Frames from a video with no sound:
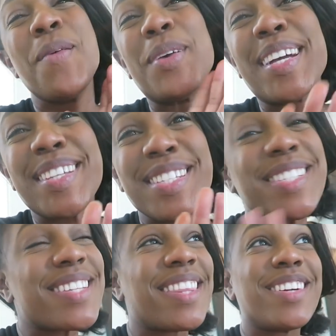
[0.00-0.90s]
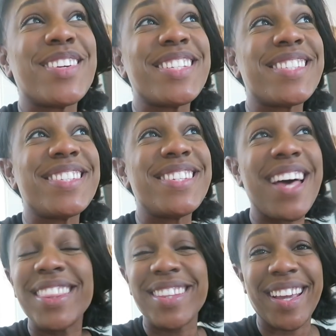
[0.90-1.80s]
Because
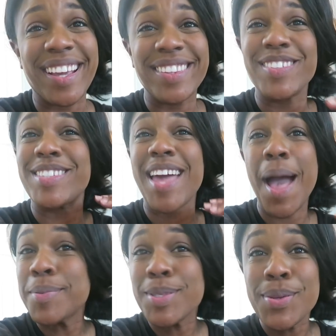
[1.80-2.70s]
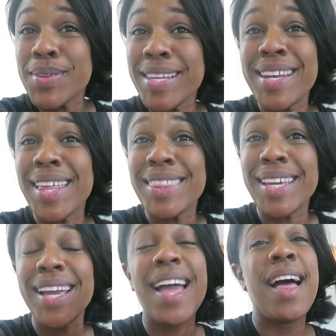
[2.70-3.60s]
there's absolutely
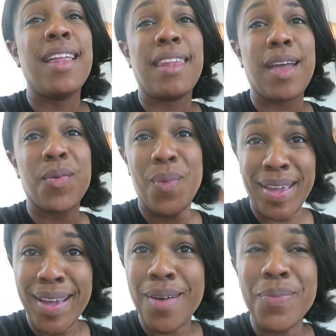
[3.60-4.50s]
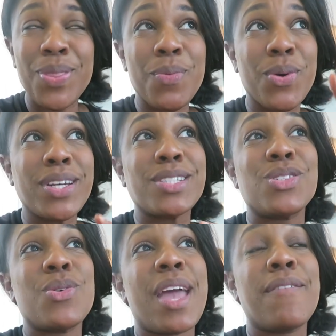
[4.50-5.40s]
nothing like waking up in the morning
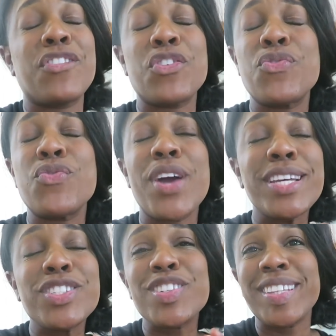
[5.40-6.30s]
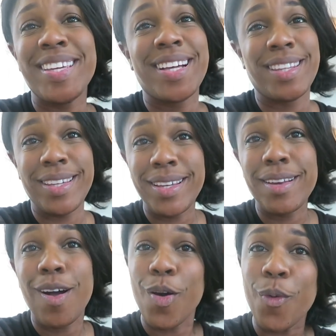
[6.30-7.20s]
to a freshly
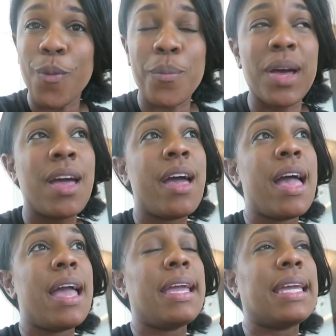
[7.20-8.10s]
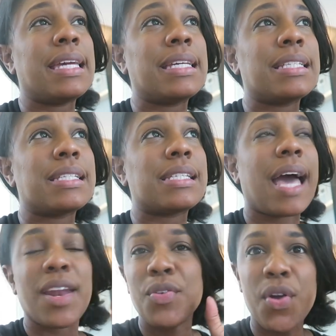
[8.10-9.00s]
clean home, and
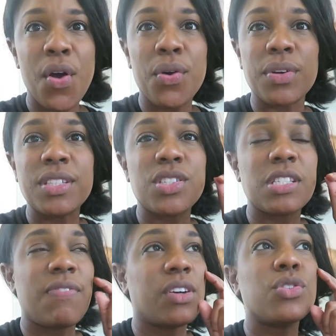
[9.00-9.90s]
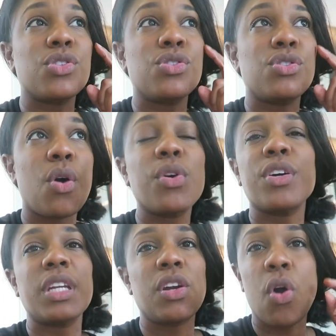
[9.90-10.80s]
I don't know, it just felt so
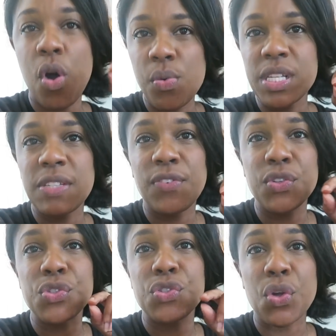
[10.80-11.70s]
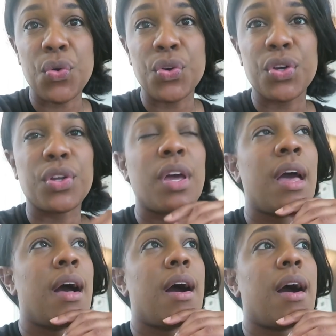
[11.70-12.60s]
good. It always feels so good,
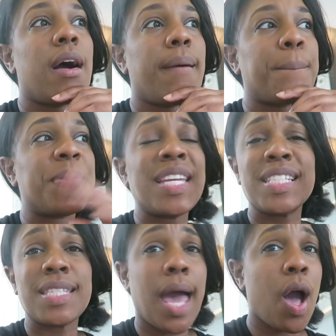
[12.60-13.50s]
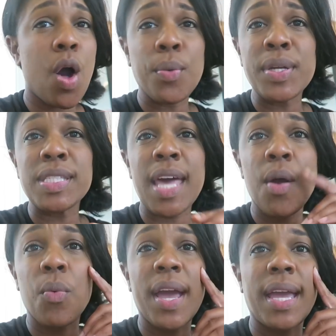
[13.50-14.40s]
and it's not always
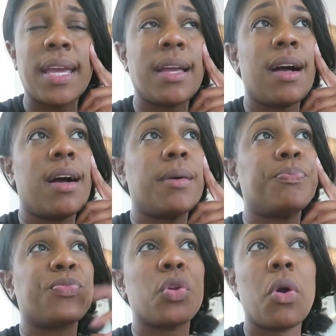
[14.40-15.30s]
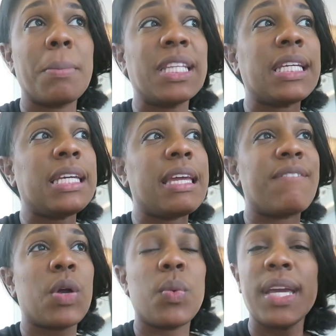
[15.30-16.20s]
that way. Normally
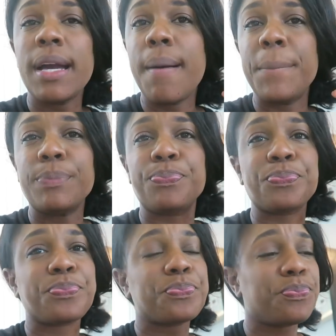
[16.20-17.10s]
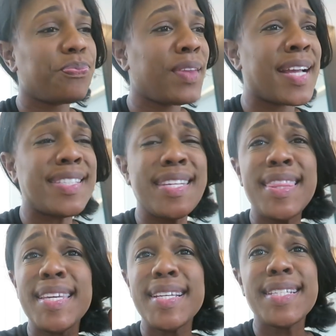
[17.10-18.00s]
if I wake up, I see
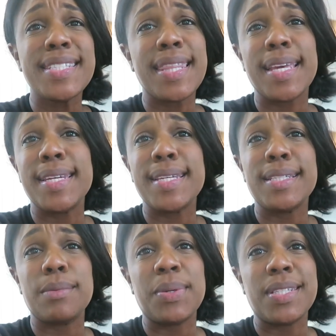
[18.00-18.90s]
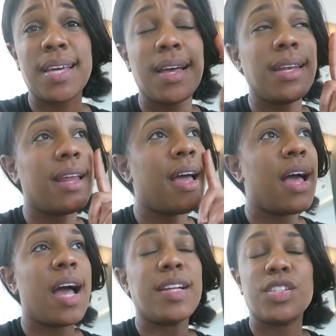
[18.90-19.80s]
things that need to be done.
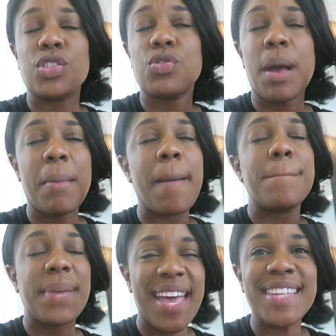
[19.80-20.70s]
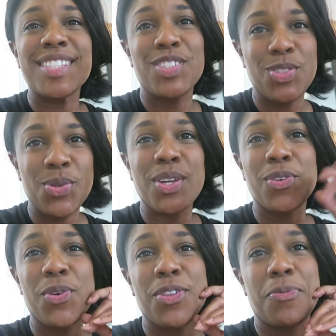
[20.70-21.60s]
I just try my best to
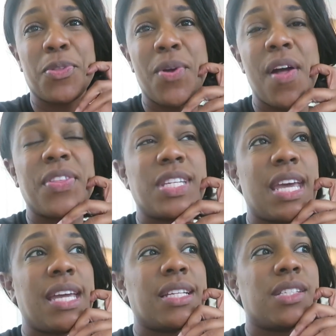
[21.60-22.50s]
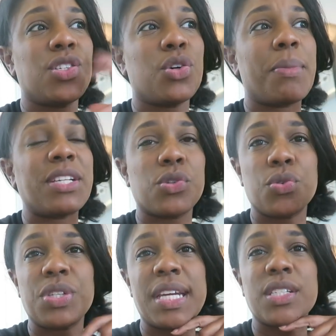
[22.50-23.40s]
ignore them throughout the day until my
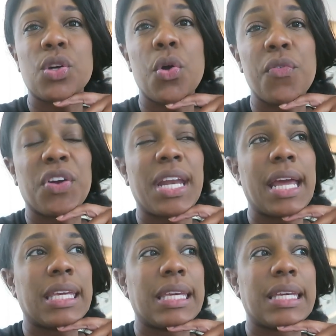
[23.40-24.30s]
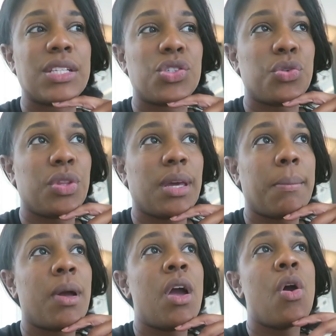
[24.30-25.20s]
school day is over and I can get to
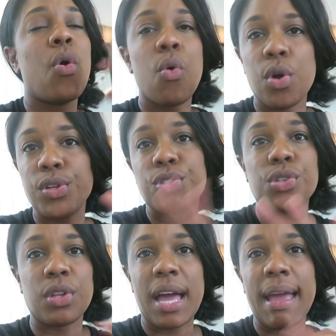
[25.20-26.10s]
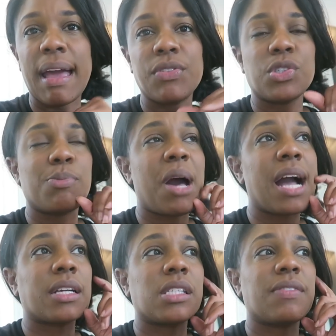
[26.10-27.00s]
them, or till I have those
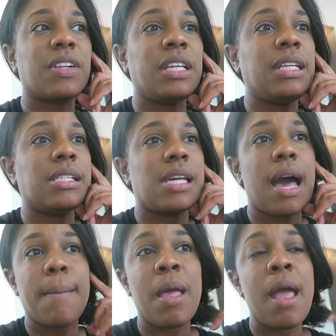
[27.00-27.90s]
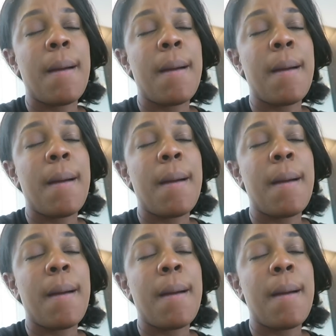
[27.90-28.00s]
pockets of cleaning time.